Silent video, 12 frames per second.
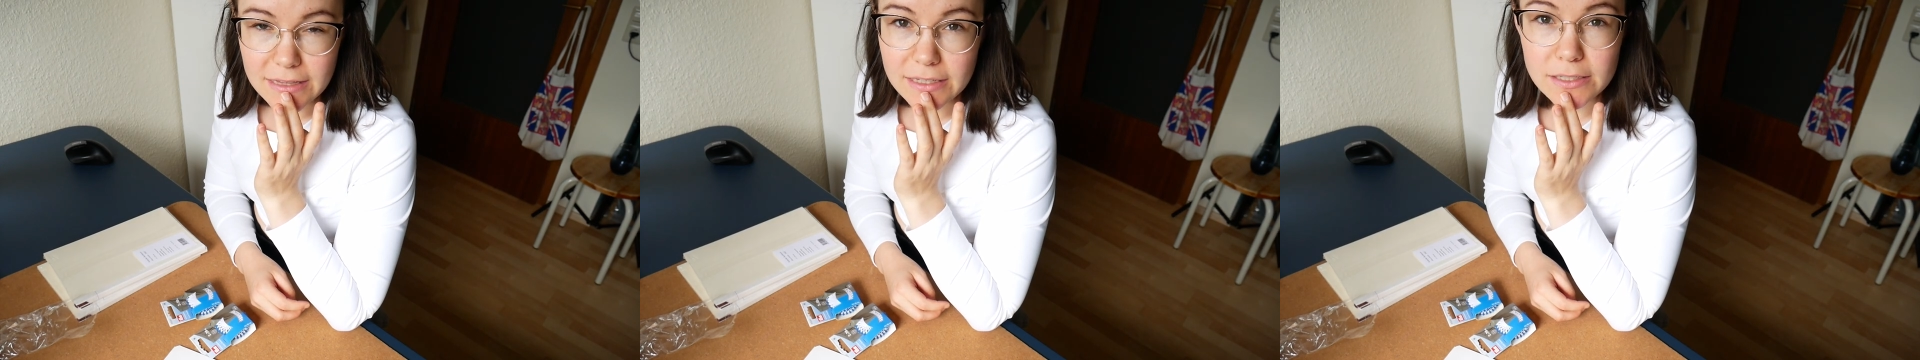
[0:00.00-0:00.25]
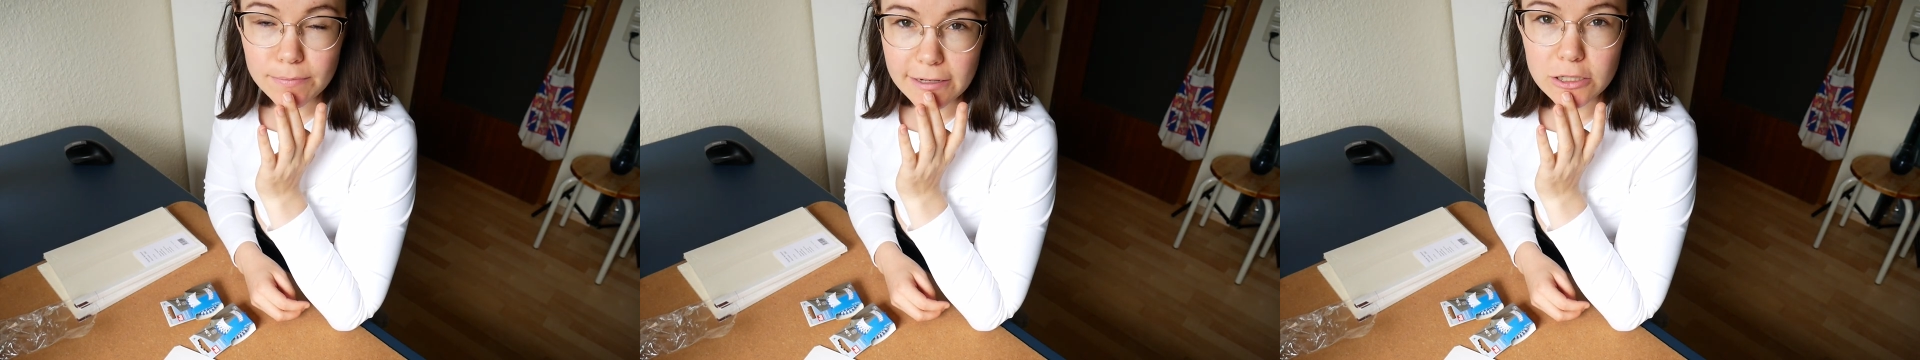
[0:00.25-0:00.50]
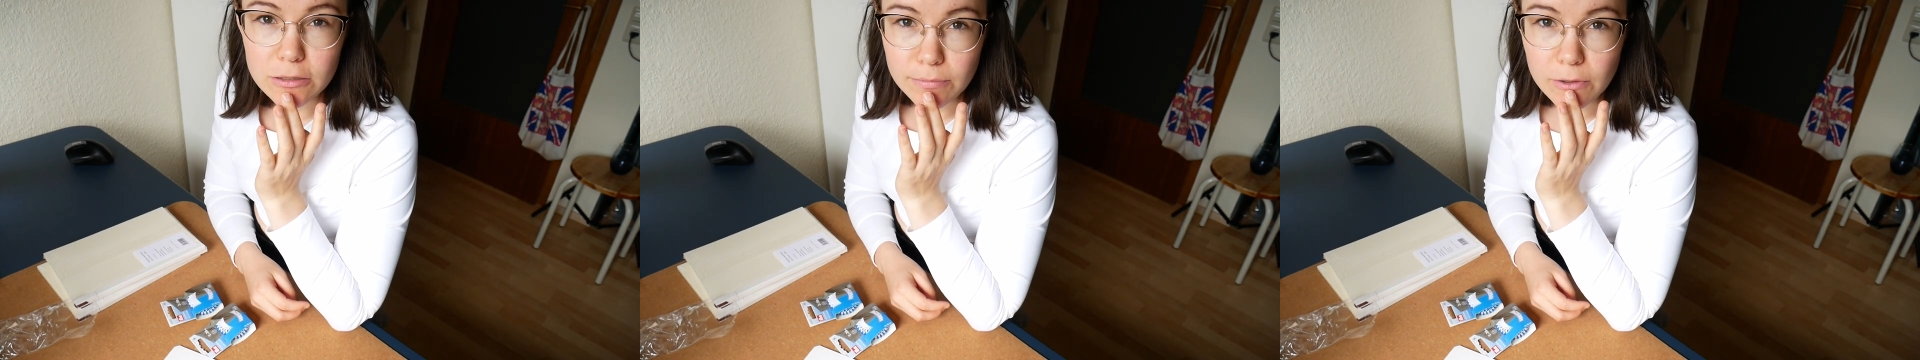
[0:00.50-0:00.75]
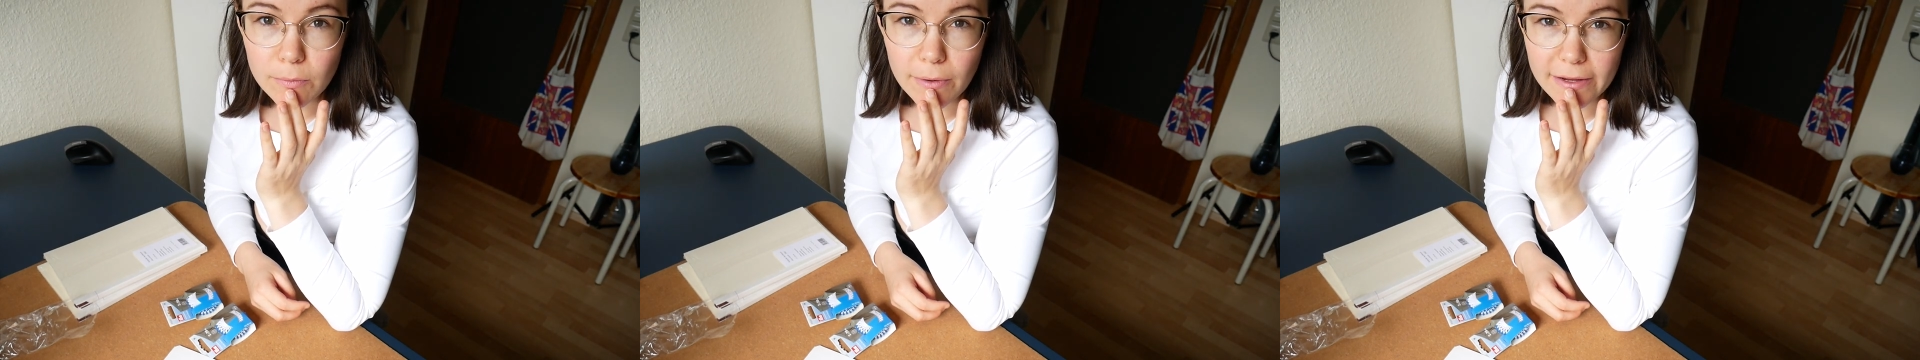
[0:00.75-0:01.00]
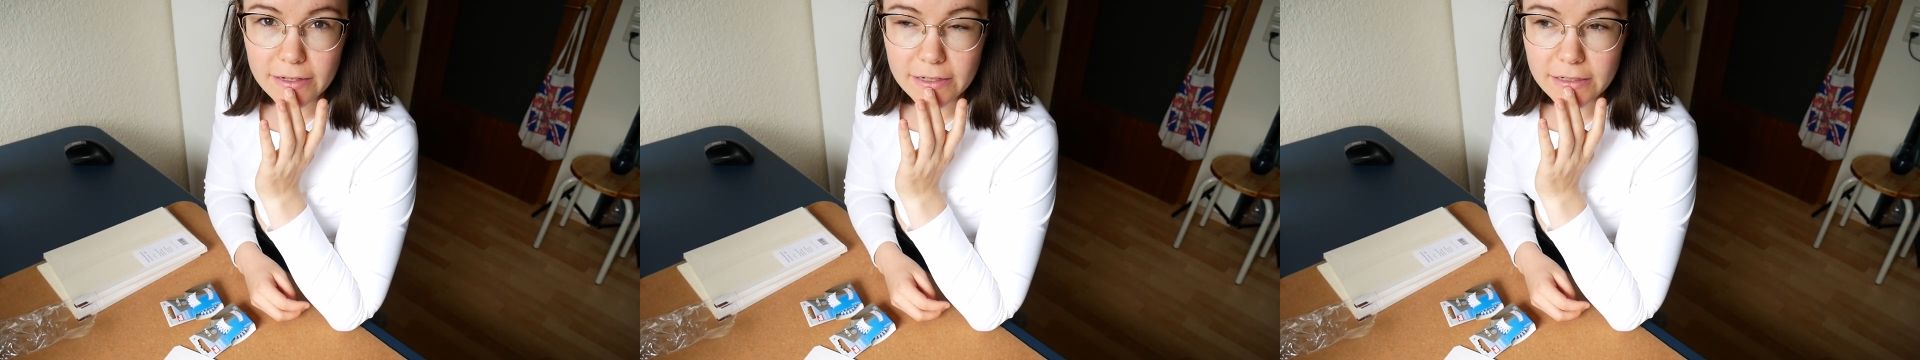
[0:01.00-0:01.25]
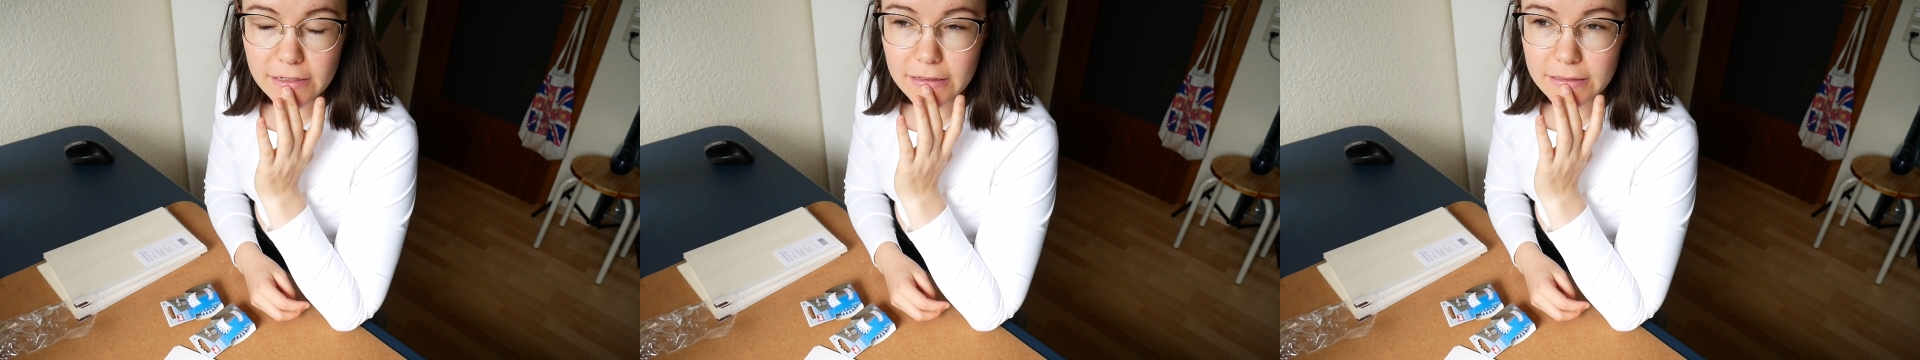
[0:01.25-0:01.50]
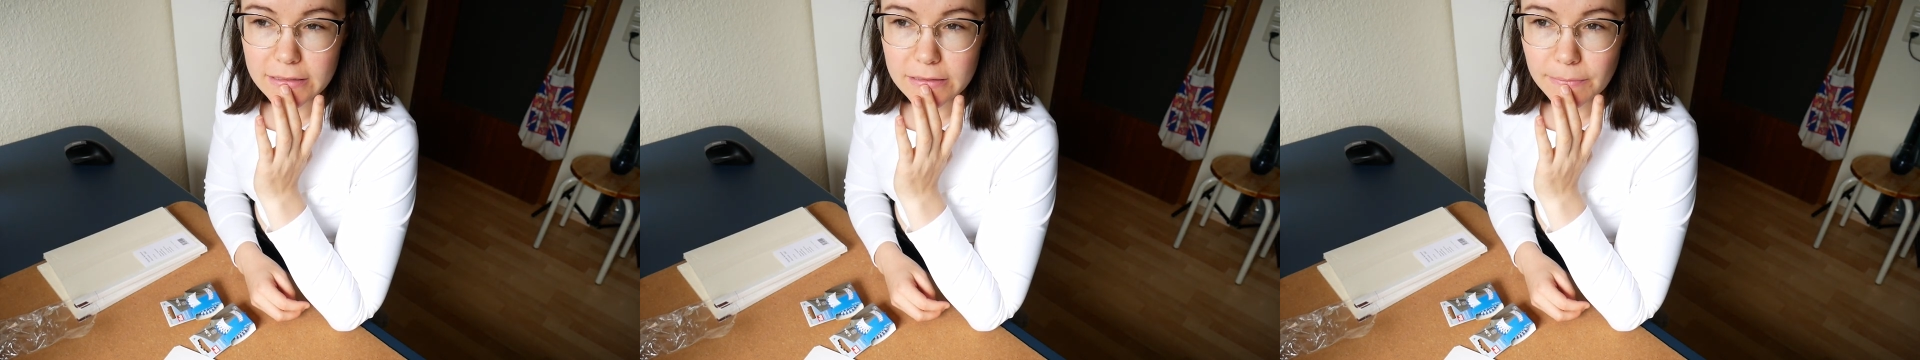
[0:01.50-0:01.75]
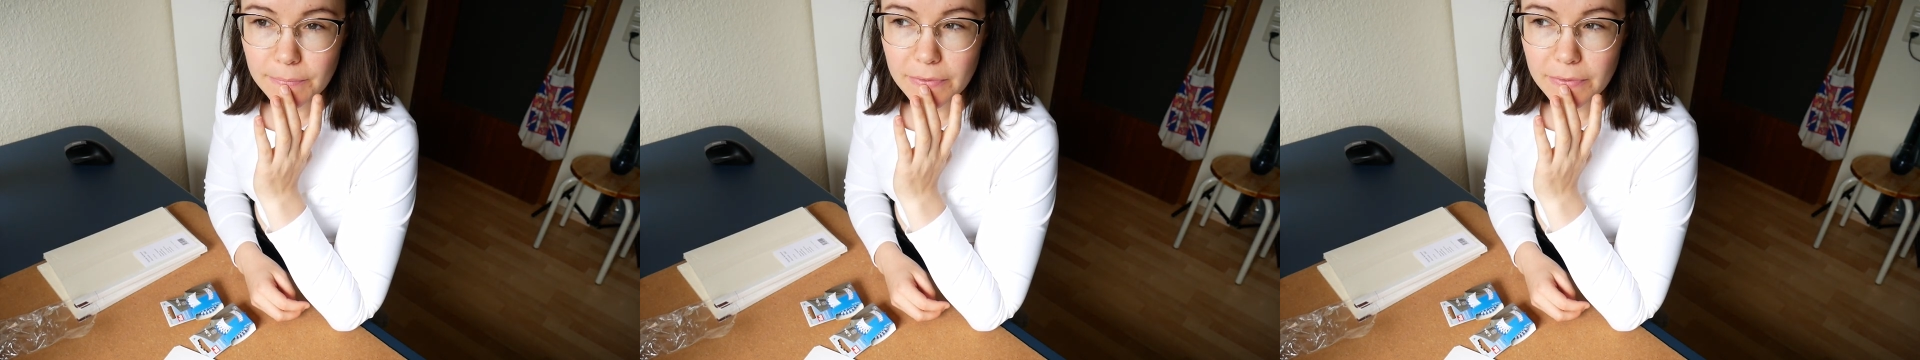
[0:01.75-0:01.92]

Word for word: the special bookbinding needles.